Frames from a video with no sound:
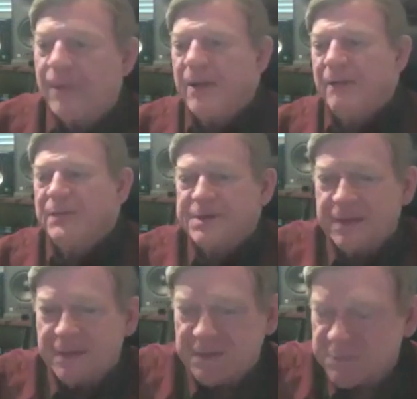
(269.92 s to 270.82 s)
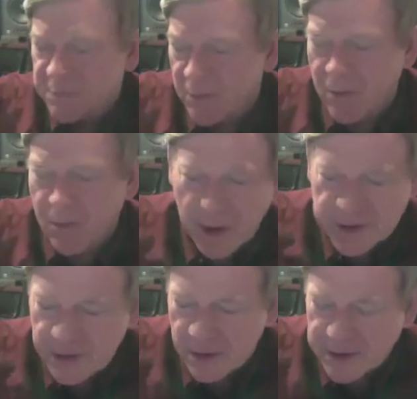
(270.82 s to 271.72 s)
you'd have to see this or
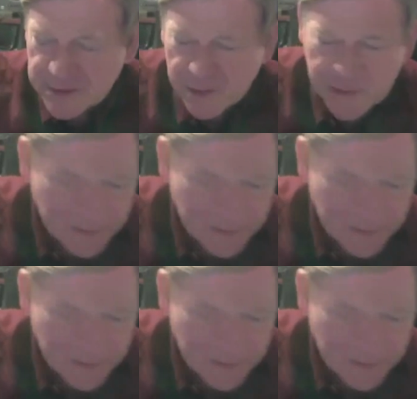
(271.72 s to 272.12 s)
else hear it. So I'm going to